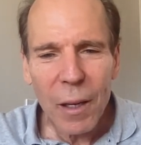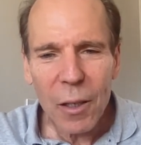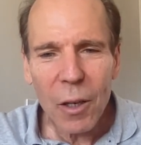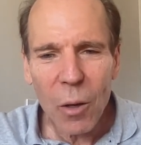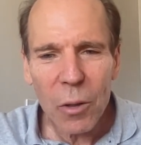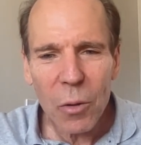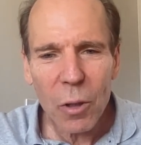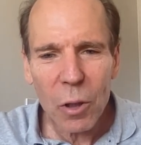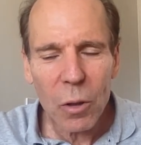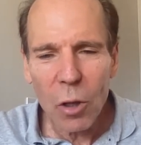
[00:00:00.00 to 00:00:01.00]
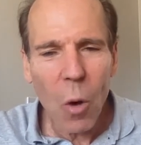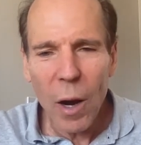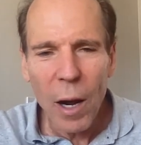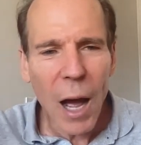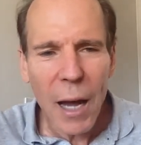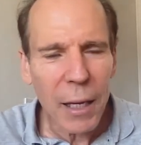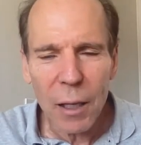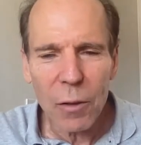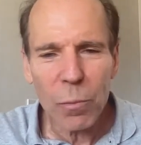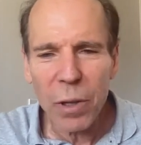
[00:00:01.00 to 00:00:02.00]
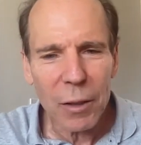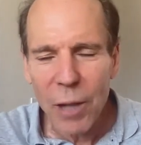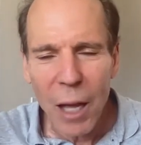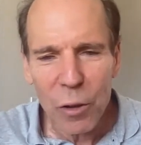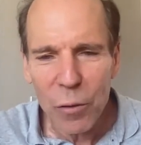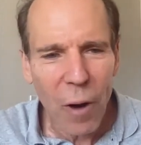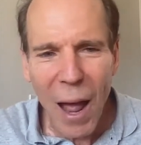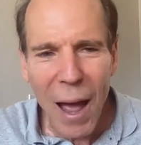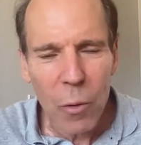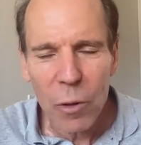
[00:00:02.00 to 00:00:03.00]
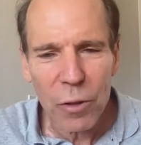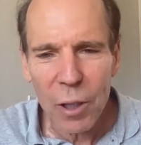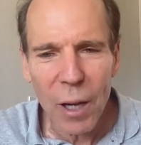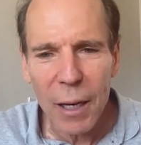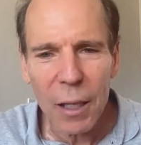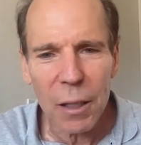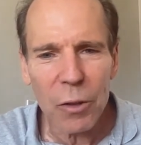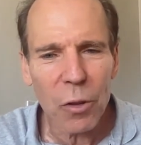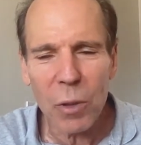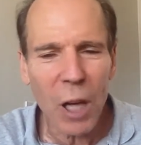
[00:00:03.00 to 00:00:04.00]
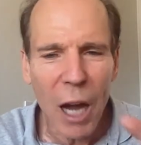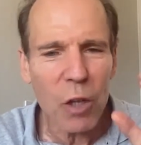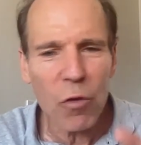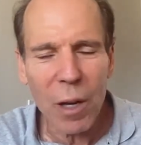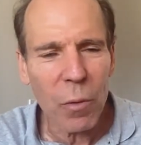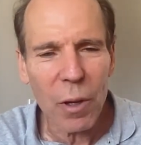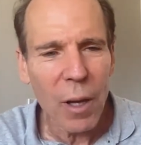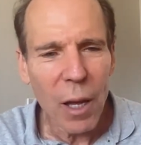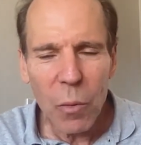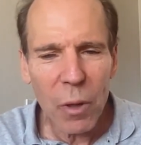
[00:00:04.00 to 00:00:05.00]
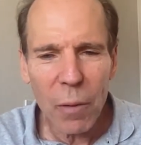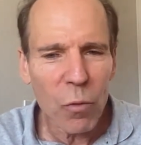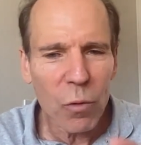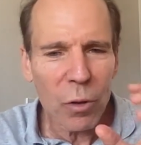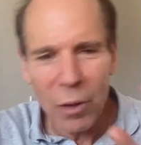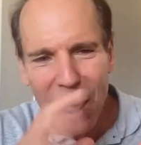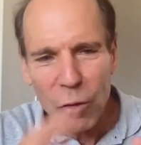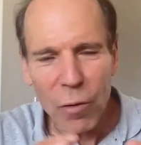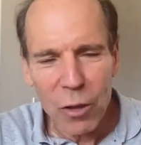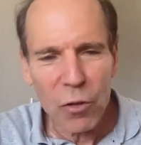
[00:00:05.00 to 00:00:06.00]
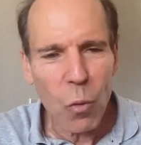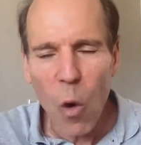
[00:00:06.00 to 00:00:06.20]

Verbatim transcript: You know, you, you can go on a hike and play tennis for hours, and you're not going to need to rehydrate with, with electrolytes.